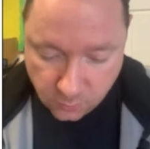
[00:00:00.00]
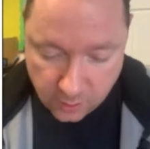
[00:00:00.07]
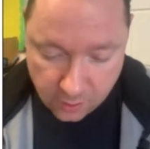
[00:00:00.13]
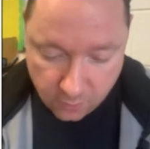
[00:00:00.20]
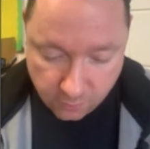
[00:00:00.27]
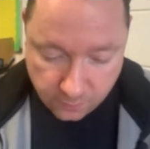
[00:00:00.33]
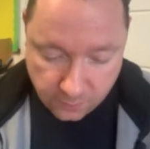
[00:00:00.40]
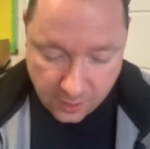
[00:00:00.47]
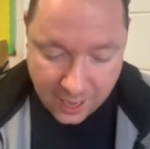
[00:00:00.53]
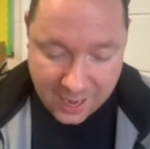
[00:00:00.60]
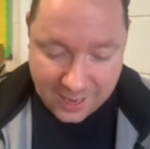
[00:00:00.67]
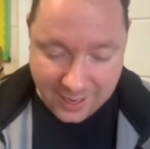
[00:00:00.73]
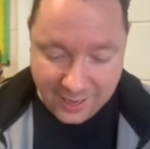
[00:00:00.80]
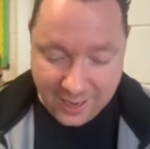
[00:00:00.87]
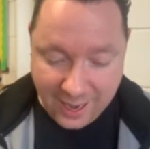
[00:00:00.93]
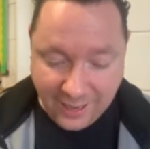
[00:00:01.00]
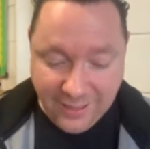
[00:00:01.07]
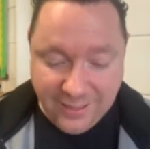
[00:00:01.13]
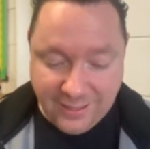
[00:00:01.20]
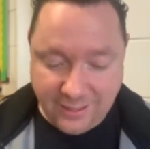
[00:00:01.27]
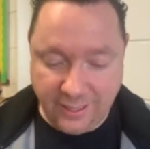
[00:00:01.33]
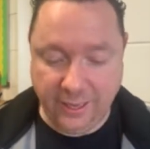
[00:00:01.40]
Well, at
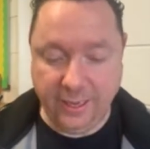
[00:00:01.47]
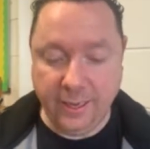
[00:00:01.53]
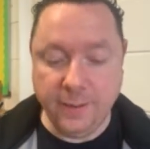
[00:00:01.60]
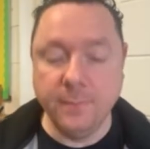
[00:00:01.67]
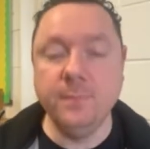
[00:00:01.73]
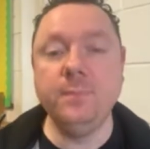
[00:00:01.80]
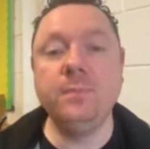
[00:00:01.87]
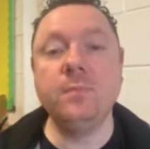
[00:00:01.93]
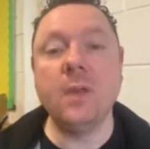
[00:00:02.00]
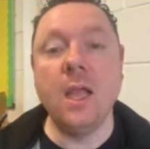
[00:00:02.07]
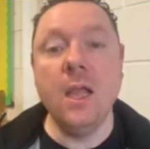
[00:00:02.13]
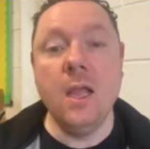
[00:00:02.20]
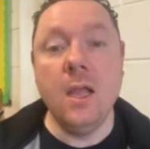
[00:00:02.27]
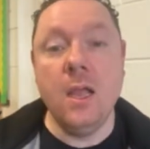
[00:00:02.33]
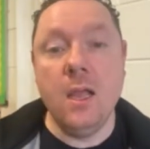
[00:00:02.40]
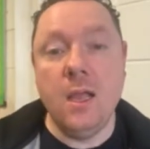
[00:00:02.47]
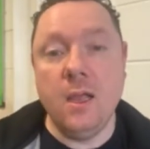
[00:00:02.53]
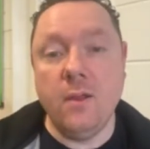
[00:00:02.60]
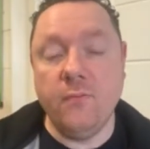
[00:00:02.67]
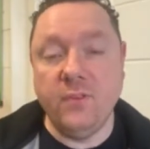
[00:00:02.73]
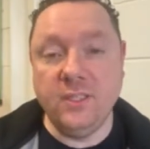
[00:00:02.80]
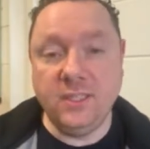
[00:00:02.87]
90,
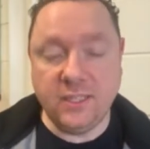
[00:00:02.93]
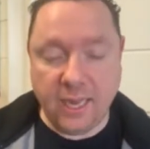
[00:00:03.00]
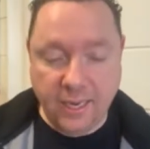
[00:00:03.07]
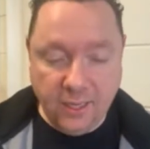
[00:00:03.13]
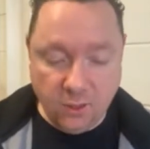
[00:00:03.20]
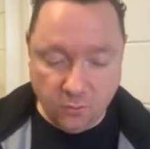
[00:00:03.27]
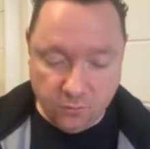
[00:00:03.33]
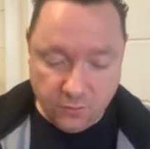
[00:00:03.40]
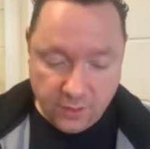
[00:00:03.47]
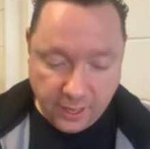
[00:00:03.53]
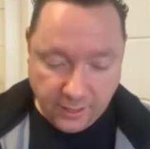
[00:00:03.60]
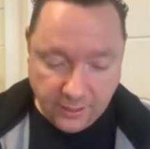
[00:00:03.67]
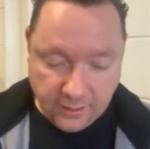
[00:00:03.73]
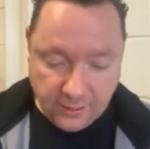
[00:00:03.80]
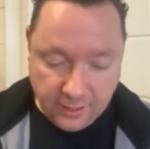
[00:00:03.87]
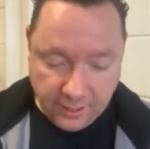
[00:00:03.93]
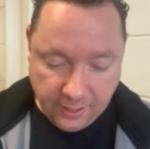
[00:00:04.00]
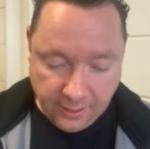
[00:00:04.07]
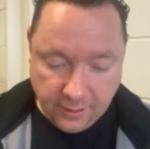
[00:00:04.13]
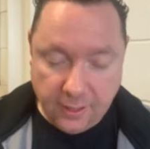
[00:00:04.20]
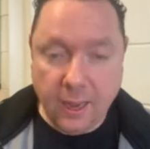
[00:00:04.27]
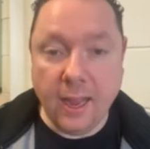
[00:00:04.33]
the sine of
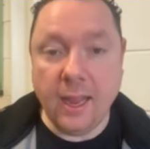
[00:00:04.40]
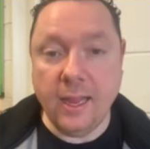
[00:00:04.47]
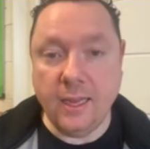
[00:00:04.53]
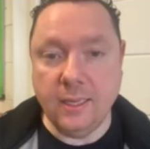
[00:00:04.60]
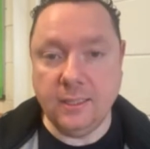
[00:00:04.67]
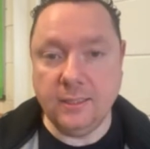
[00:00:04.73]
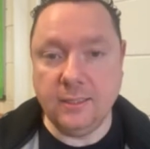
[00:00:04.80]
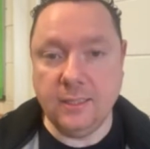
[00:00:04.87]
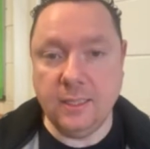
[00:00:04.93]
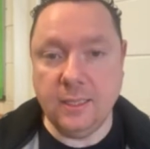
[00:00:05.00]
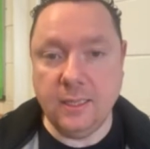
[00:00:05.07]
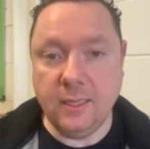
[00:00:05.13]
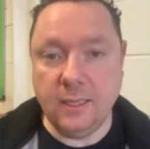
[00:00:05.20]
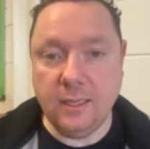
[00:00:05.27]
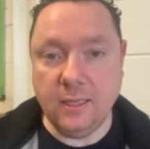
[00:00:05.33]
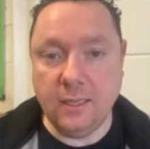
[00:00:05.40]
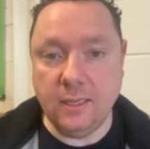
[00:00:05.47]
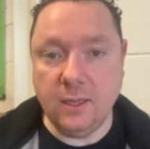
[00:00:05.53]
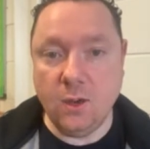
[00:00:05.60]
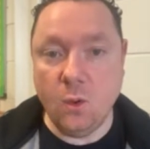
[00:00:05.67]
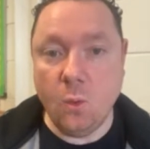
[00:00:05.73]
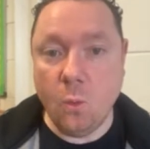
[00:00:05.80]
90 is
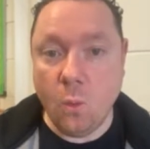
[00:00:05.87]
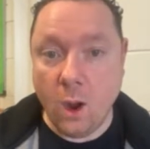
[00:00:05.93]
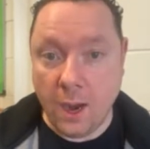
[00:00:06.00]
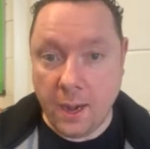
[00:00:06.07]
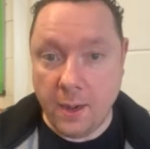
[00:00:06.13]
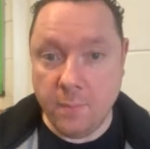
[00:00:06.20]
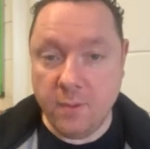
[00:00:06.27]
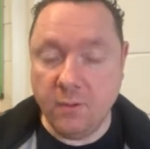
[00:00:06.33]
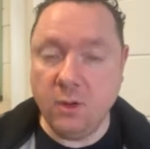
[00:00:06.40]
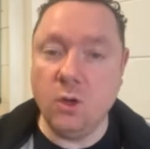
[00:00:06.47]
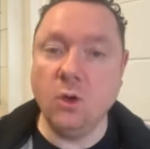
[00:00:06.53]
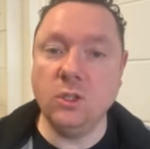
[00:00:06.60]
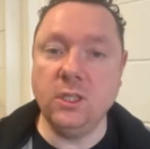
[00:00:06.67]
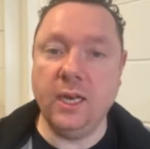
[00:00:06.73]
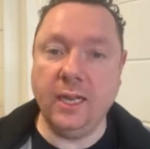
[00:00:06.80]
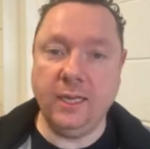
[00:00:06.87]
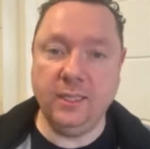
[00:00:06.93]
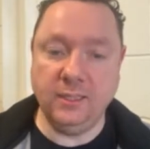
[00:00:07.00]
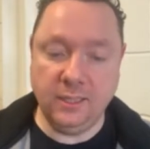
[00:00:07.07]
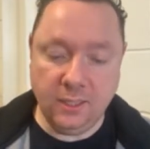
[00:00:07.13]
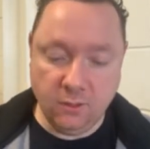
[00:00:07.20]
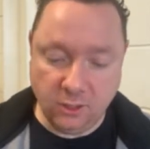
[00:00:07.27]
1, but the cos of 90 is
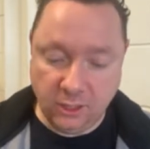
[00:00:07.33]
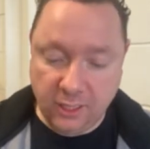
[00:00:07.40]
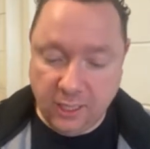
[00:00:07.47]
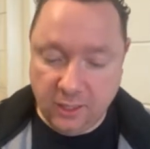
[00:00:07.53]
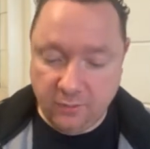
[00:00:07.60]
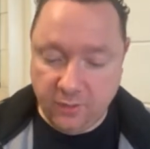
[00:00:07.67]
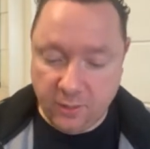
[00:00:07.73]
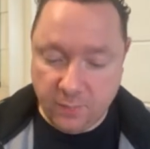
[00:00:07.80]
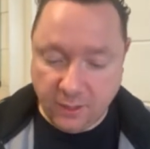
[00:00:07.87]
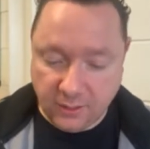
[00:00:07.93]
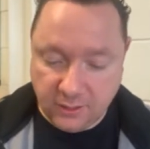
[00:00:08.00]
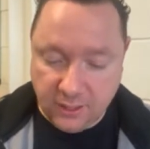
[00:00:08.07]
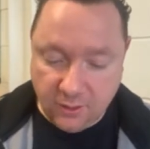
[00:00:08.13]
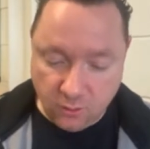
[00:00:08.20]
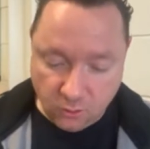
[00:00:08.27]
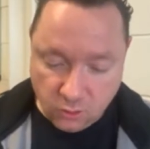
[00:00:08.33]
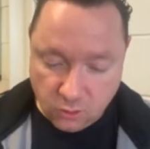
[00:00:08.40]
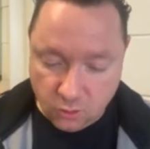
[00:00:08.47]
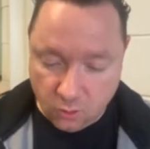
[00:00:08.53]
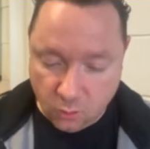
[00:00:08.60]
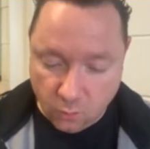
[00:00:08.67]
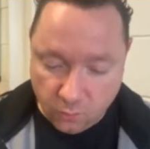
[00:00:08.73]
0, and you can't divide by 0,
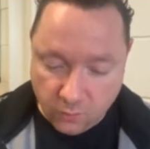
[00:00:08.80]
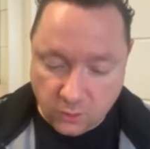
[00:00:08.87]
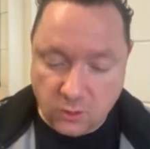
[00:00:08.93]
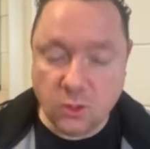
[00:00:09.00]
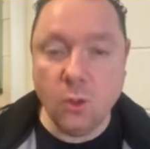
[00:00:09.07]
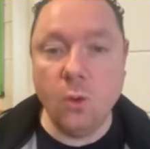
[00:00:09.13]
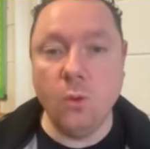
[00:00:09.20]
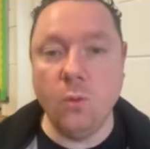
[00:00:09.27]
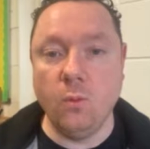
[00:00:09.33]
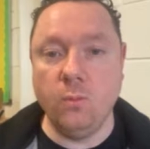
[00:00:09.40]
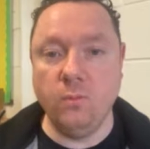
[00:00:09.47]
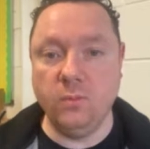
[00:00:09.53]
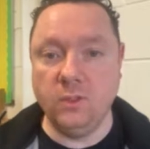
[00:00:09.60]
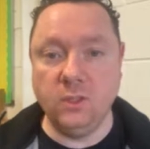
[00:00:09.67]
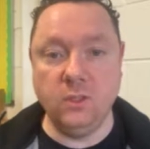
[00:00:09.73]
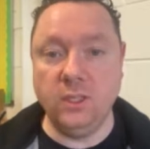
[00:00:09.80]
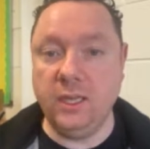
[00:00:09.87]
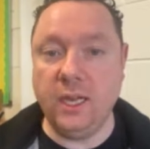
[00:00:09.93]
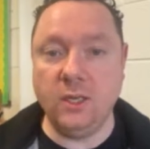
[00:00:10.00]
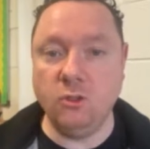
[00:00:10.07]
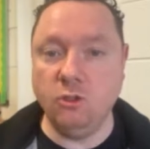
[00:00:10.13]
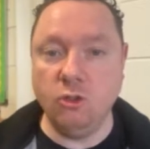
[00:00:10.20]
so you
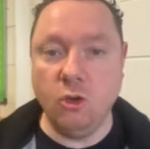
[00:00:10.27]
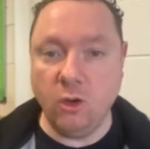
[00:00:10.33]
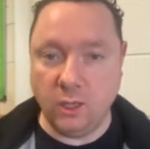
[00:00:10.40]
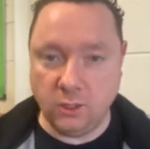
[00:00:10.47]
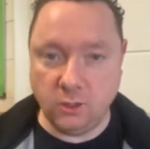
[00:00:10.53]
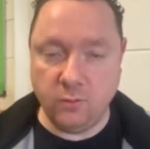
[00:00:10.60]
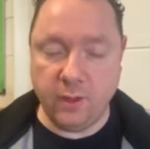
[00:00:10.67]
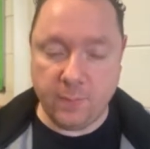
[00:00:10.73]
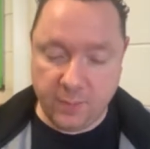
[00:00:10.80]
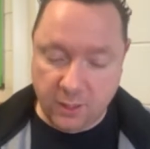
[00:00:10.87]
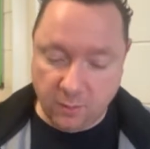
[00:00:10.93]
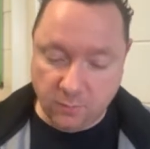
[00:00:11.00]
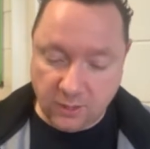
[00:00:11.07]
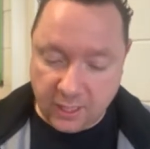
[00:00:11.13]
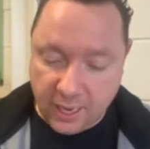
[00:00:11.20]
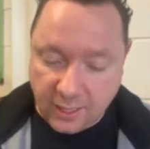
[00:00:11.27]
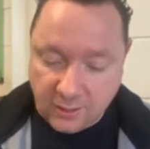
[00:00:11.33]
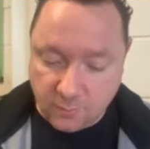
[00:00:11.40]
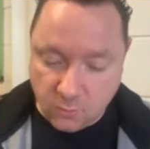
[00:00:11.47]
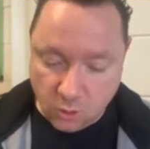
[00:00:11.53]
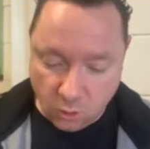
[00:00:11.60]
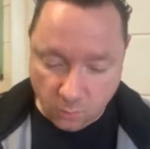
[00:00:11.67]
can't draw it, so that becomes an
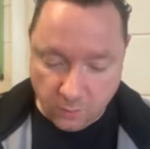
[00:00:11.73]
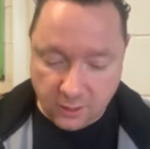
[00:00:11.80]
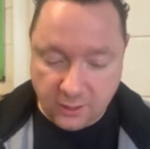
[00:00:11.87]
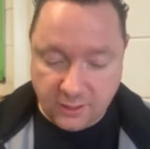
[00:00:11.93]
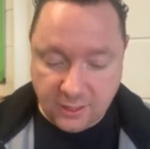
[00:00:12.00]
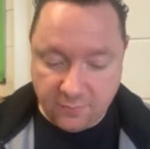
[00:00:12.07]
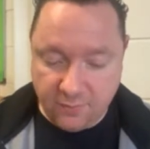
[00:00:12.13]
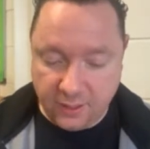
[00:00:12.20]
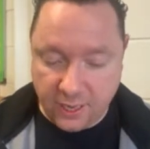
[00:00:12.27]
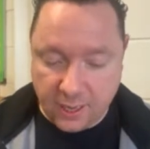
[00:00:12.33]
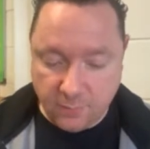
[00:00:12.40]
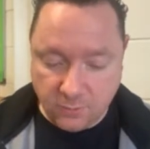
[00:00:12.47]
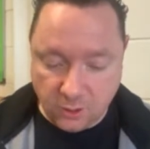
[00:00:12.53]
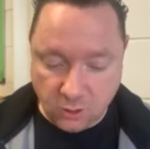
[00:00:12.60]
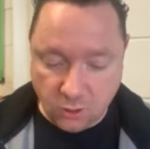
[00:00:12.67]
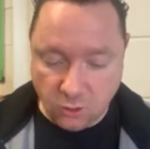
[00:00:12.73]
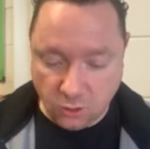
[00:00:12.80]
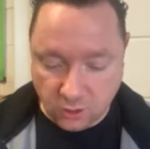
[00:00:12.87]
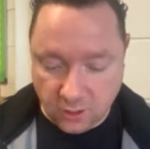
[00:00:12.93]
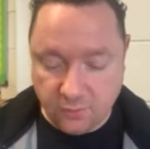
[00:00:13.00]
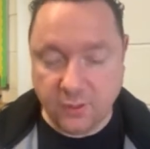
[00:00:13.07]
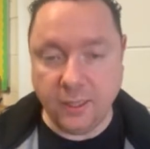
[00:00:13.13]
asymptote, and the same thing happens at
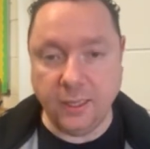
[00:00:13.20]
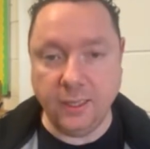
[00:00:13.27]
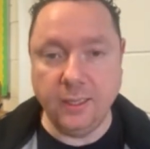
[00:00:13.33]
270.